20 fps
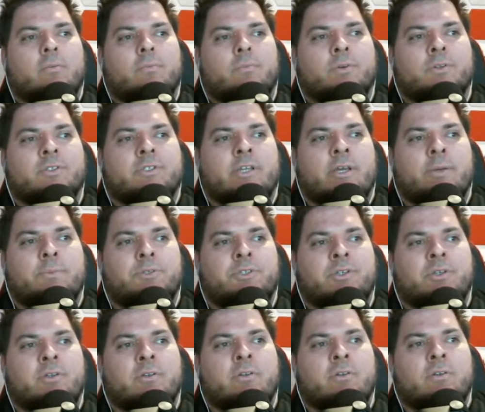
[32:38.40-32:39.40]

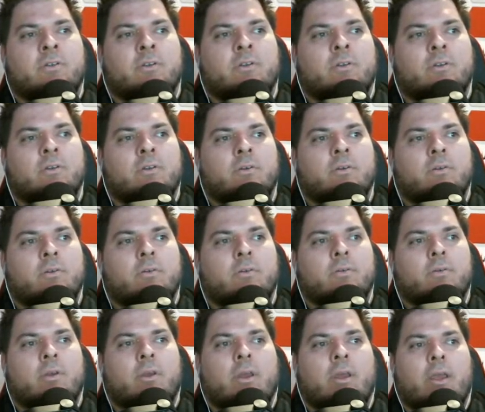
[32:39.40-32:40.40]
Perception,
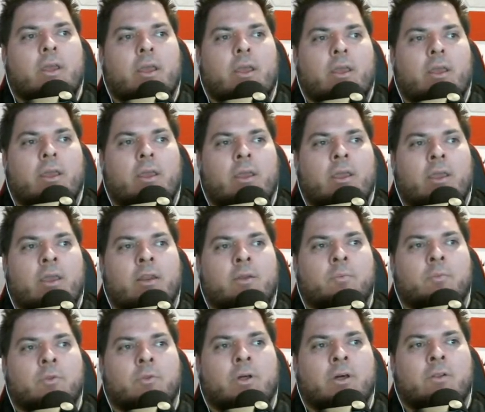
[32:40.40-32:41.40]

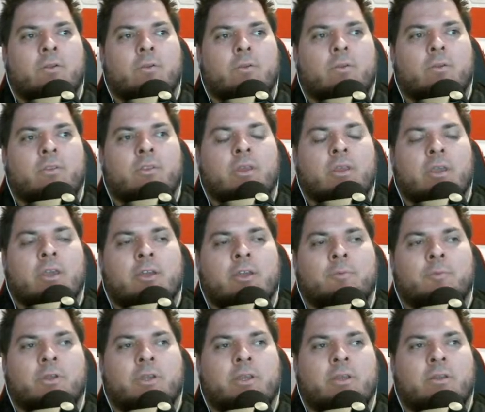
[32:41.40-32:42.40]
animal. I don't think
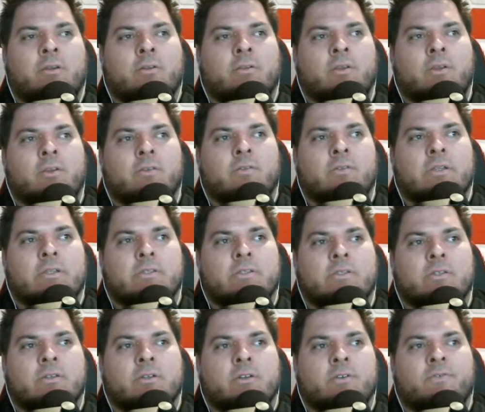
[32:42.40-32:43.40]
animal handling is
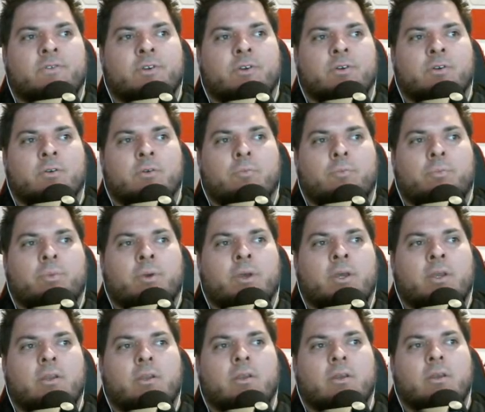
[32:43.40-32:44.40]
necessary for your own
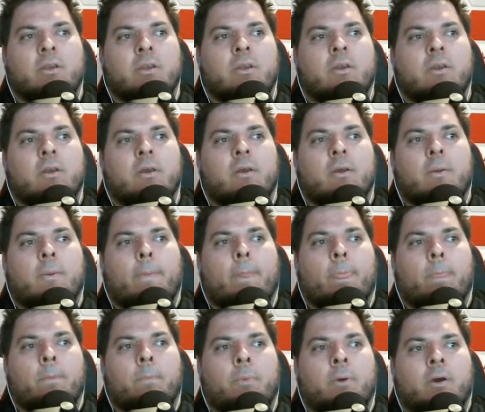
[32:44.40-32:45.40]
pet,
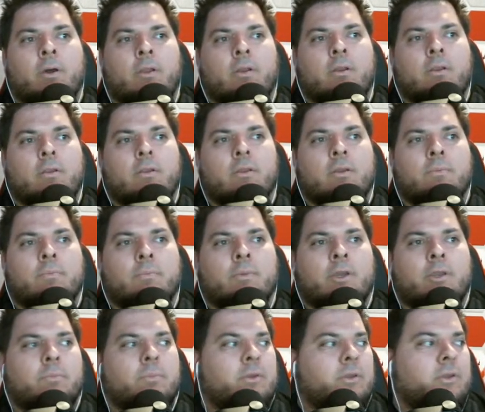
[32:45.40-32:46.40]
but it
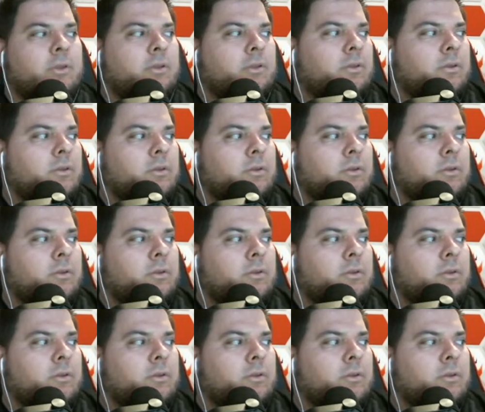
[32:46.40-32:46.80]
might be.